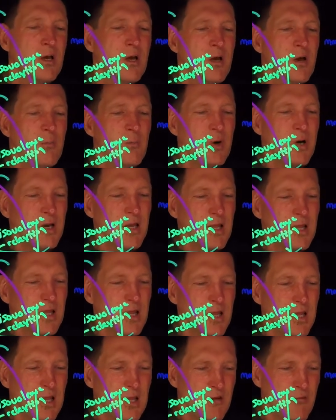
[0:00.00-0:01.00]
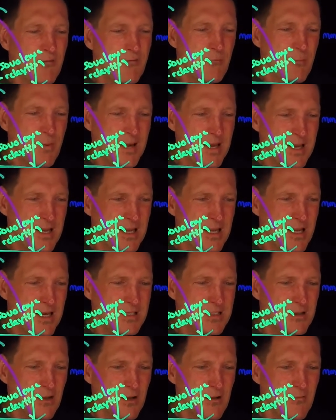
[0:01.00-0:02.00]
But if my end
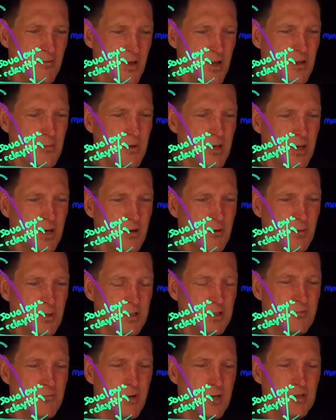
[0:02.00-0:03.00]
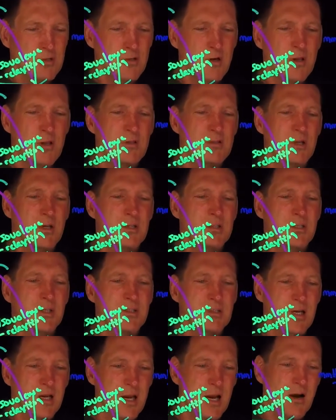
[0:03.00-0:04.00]
diastolic volume increased, Frank Starling's law says
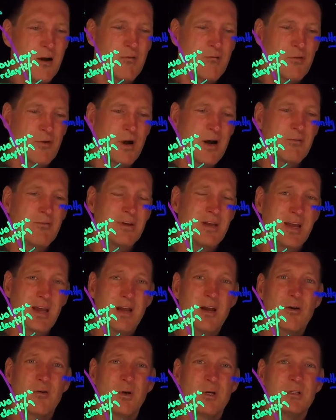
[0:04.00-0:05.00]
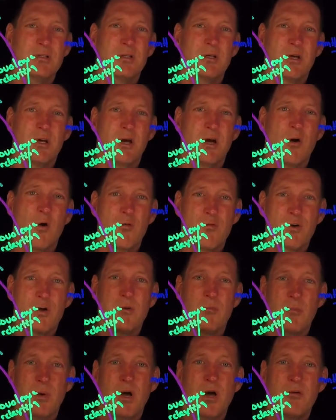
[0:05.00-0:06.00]
that for every increase over and
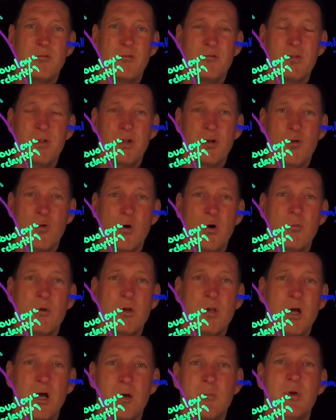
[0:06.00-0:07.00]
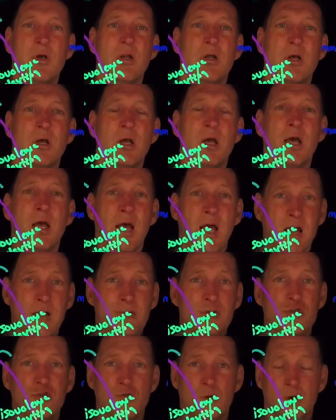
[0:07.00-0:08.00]
above the normal, I'm going to have
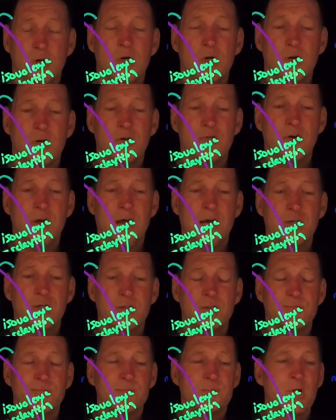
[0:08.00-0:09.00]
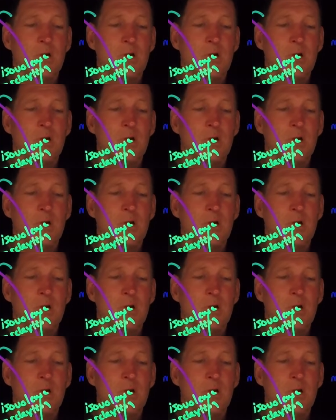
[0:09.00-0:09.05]
a stronger contraction.